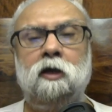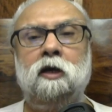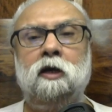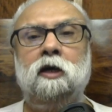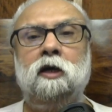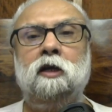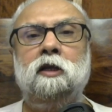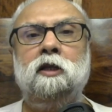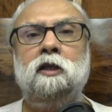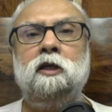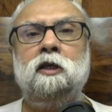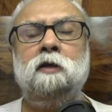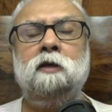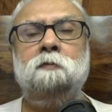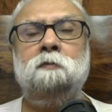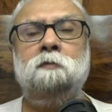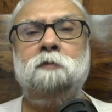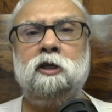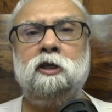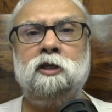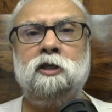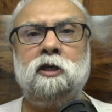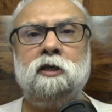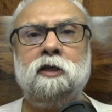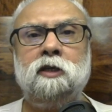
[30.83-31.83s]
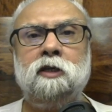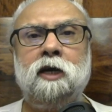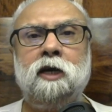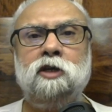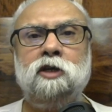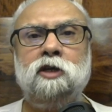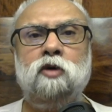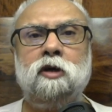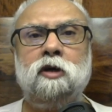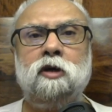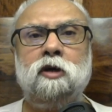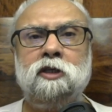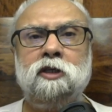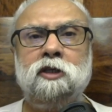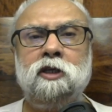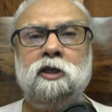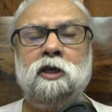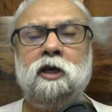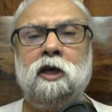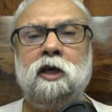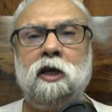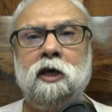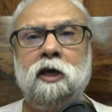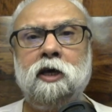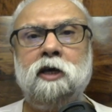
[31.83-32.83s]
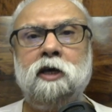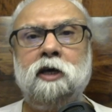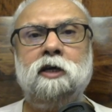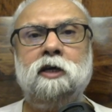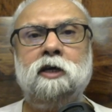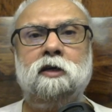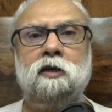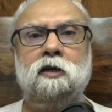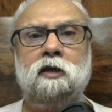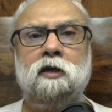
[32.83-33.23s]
The picture that you are seeing here